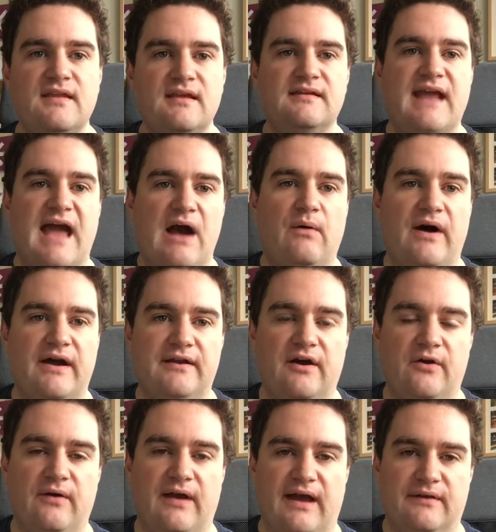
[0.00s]
now I
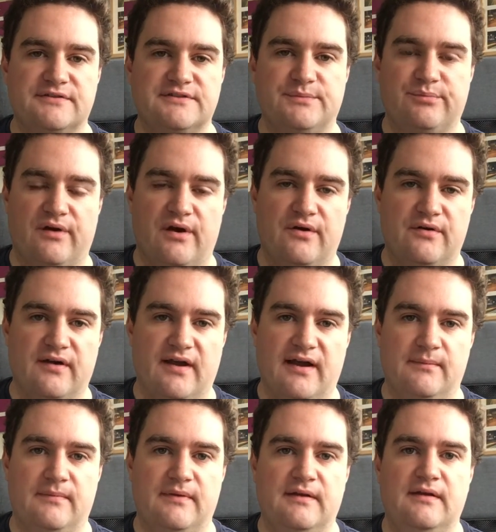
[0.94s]
know how to
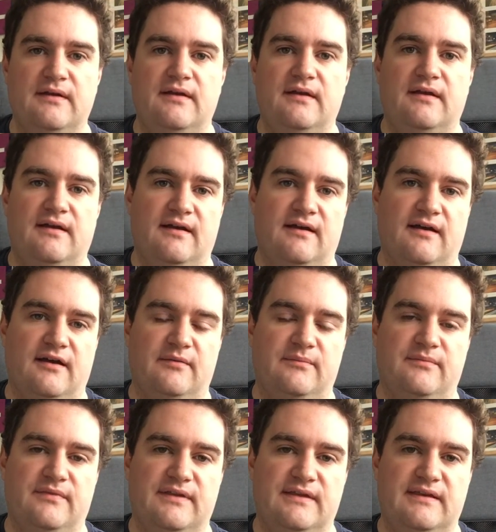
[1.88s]
program
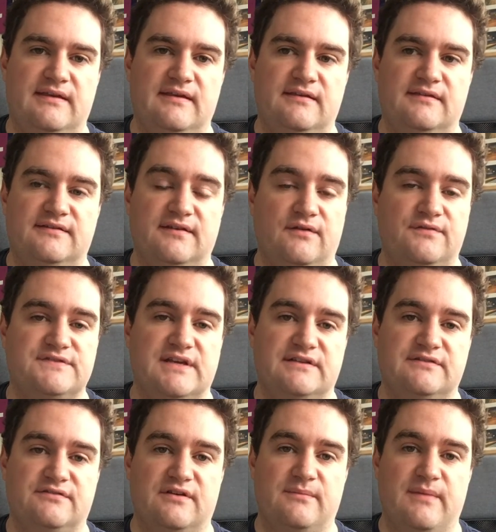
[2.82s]
the
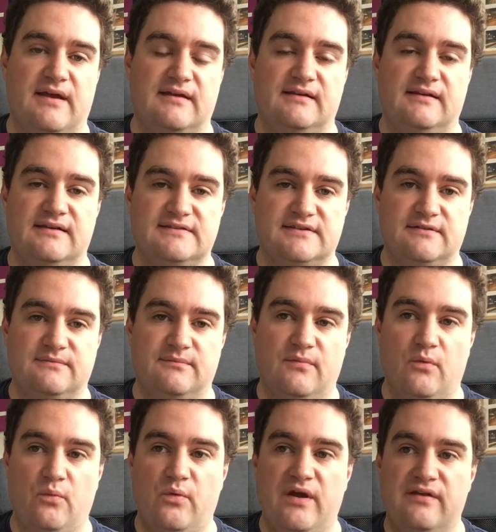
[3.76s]
self-centering
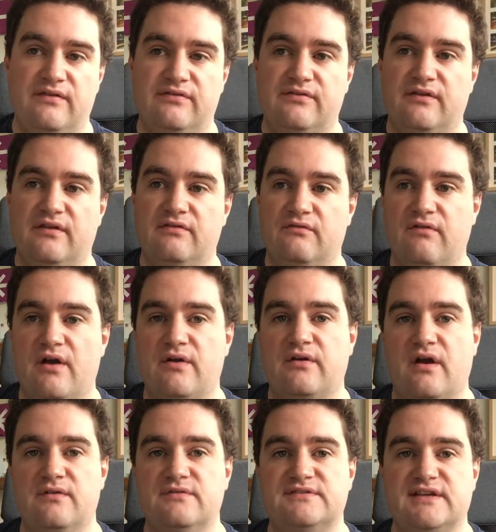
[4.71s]
mechanism with the
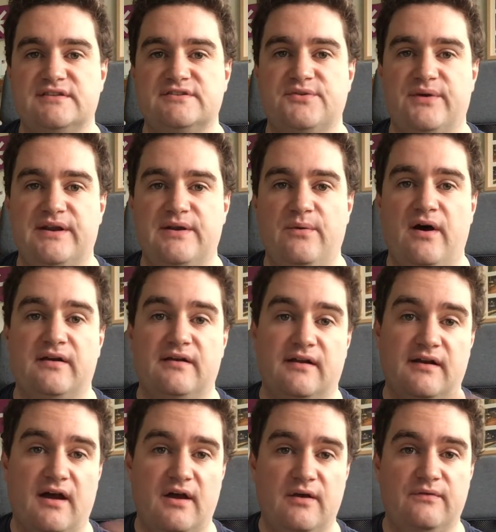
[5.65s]
Roco Z21,
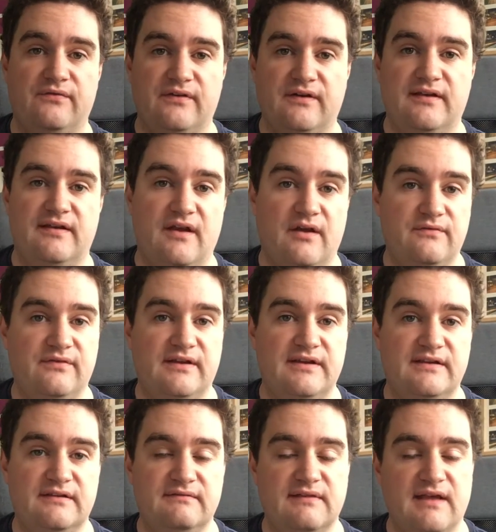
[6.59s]
and
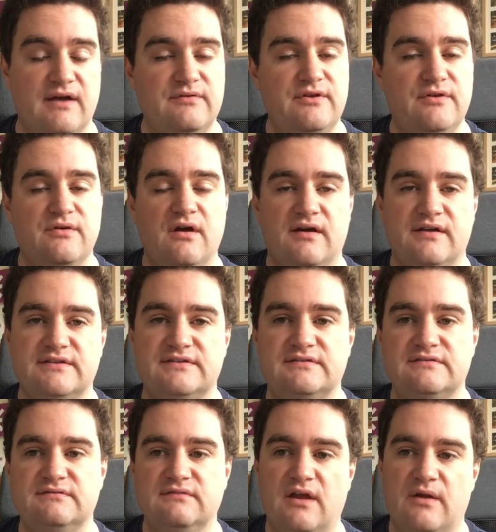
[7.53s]
hopefully now you guys
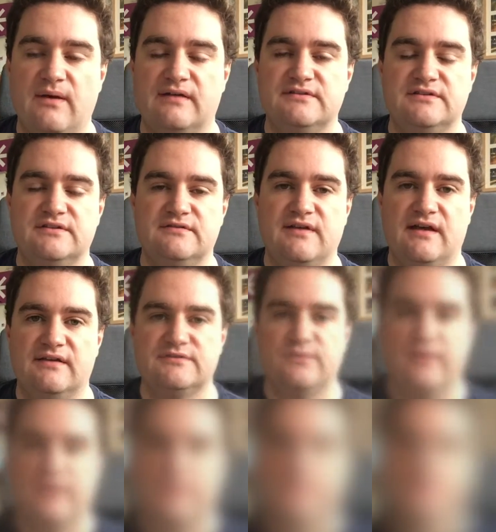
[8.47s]
know how to do that as
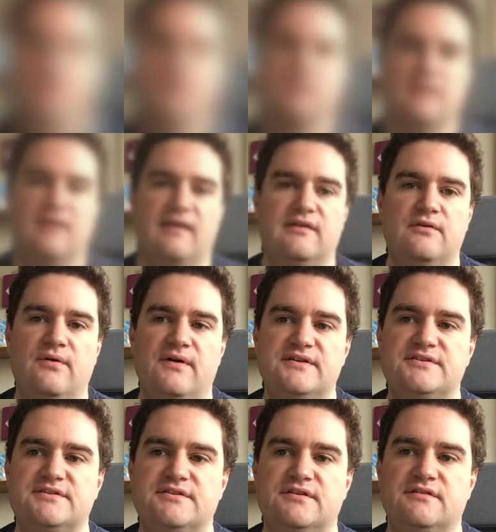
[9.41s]
well. Okay,
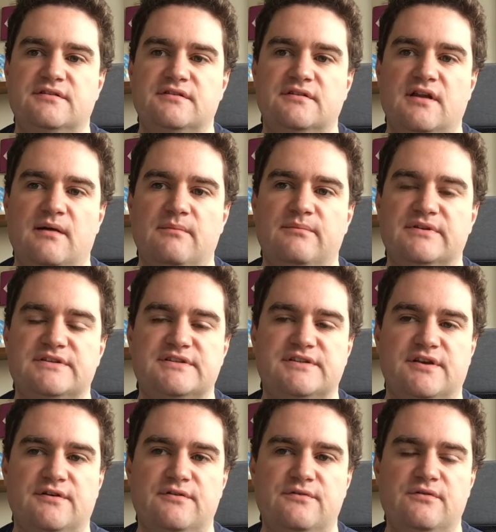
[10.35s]
question number
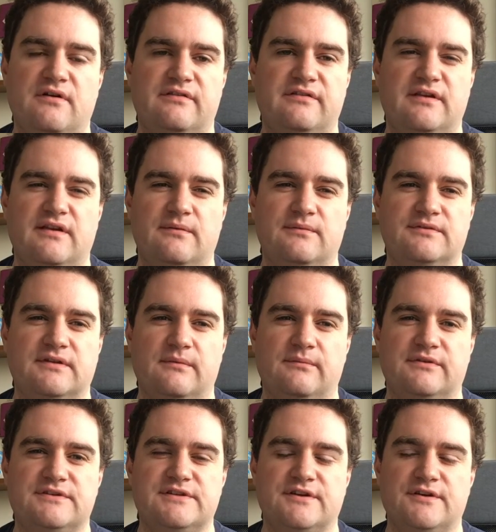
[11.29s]
two, I think it was
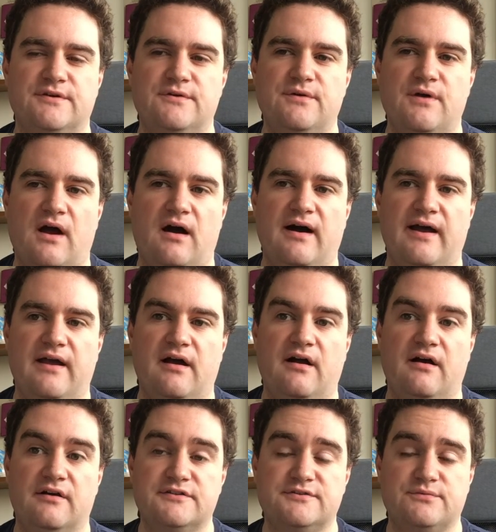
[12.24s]
number two, I
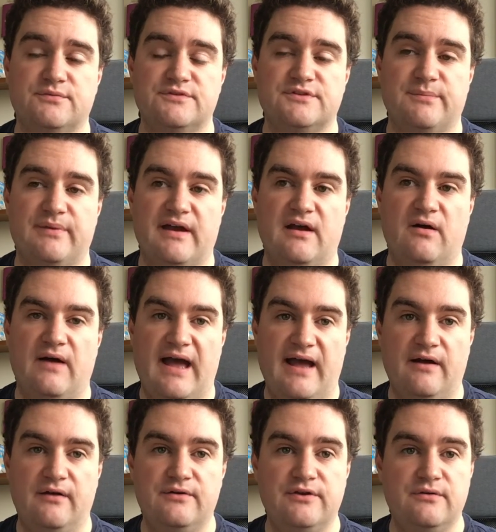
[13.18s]
asked was about
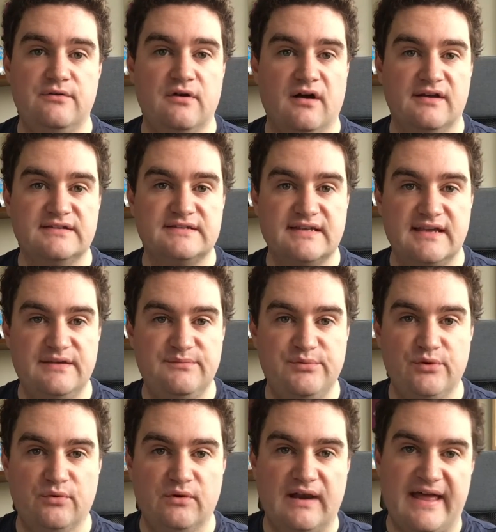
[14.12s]
how you guys
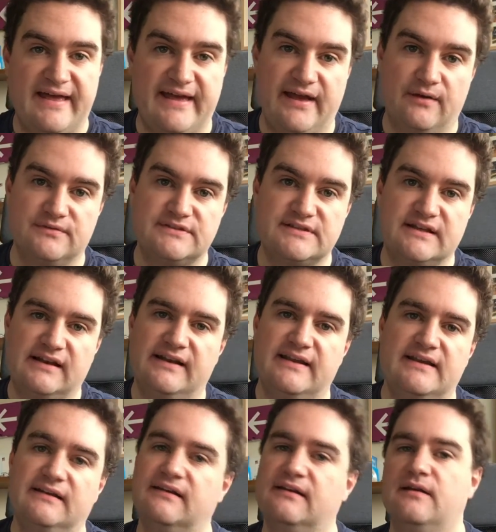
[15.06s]
keep your layouts
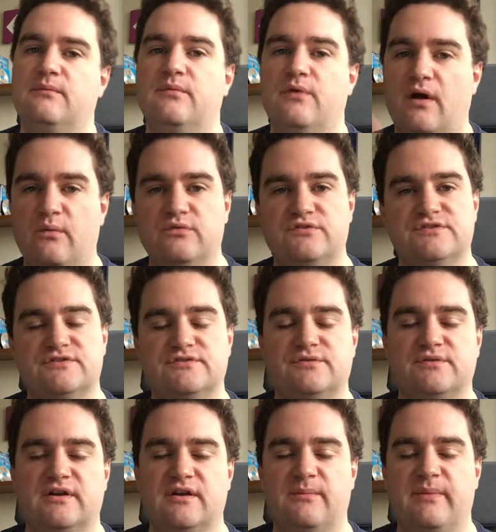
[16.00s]
clean, and I wasn't
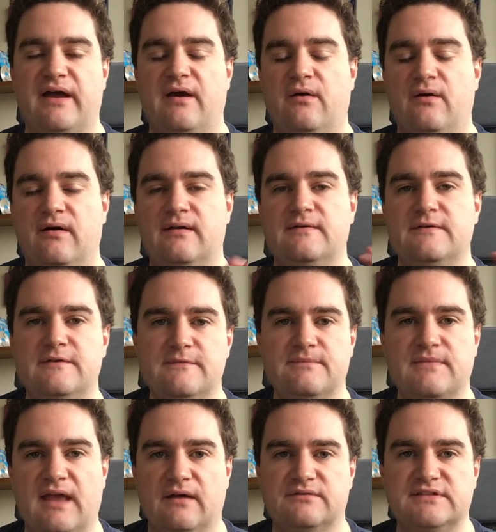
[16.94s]
talking about
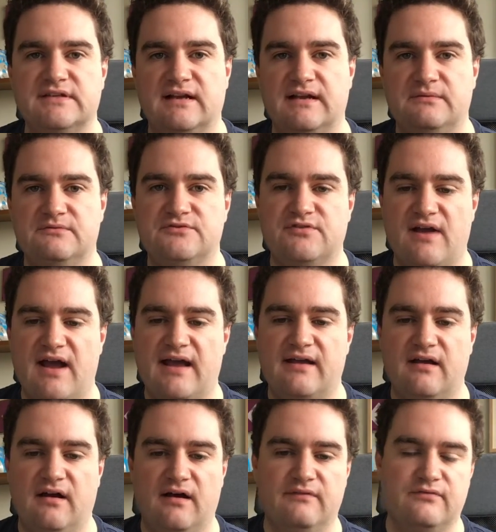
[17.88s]
how to clean
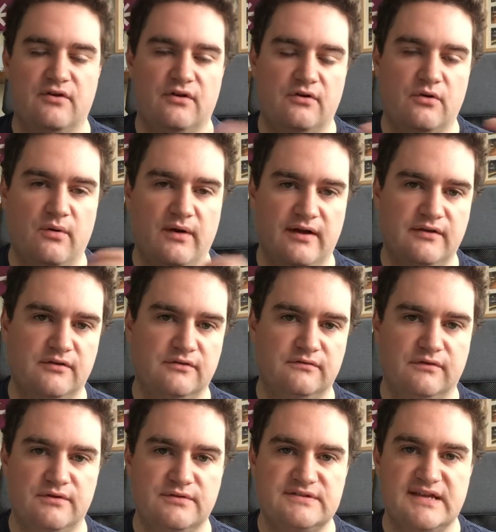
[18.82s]
track. I've got quite a
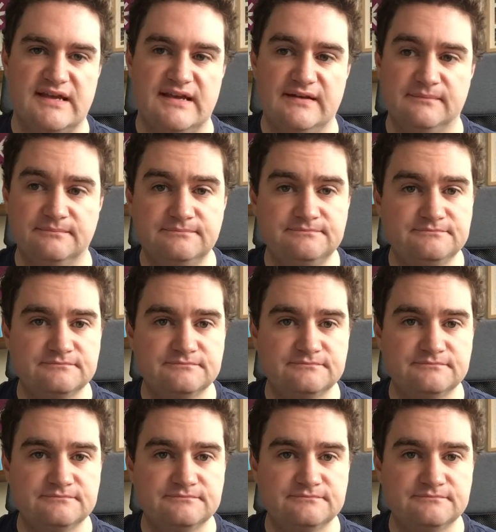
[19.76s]
good routine